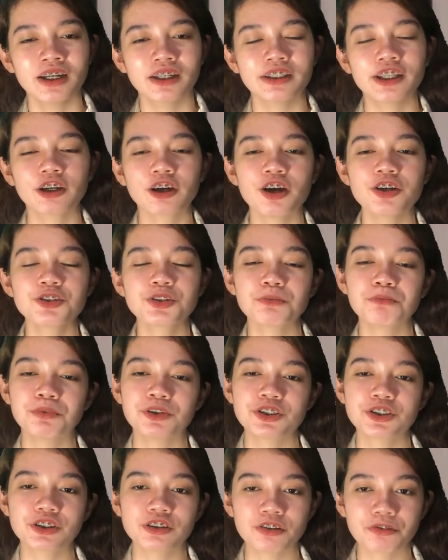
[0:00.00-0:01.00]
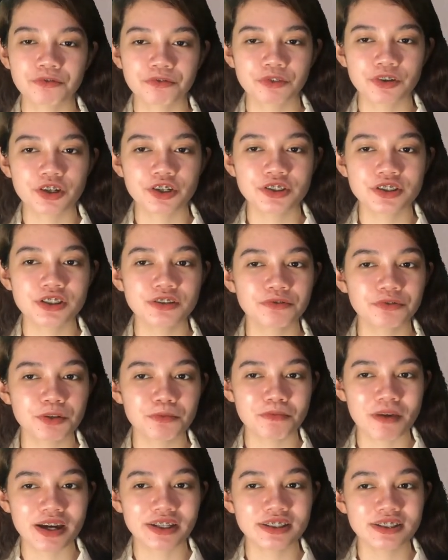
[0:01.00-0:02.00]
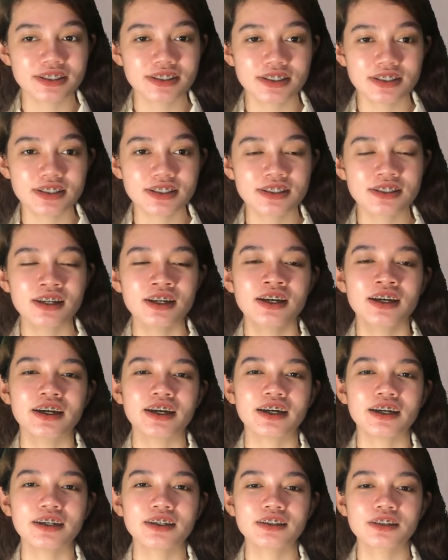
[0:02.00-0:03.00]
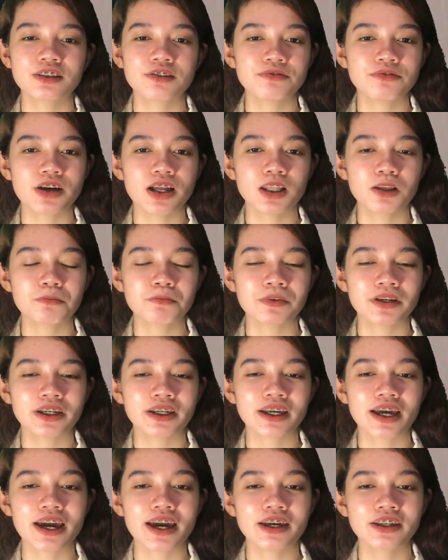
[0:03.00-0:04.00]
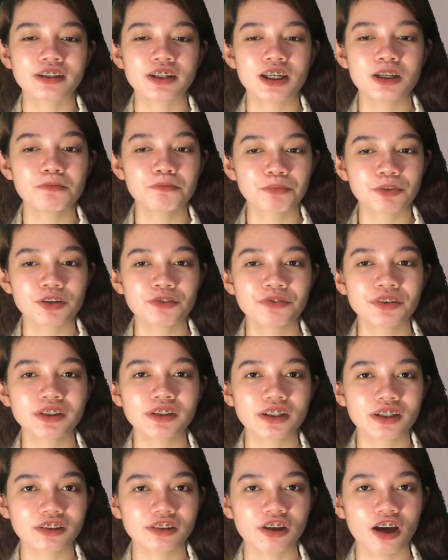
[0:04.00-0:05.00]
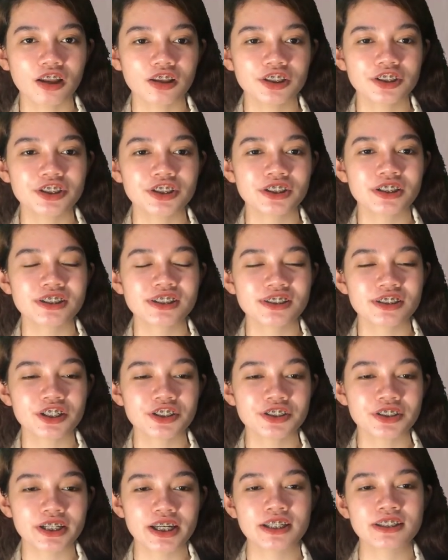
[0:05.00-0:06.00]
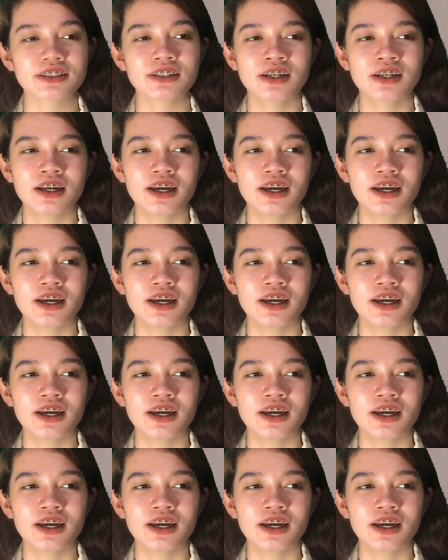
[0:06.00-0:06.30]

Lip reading: The contribution of nurse informaticists in developing and improving technologies such as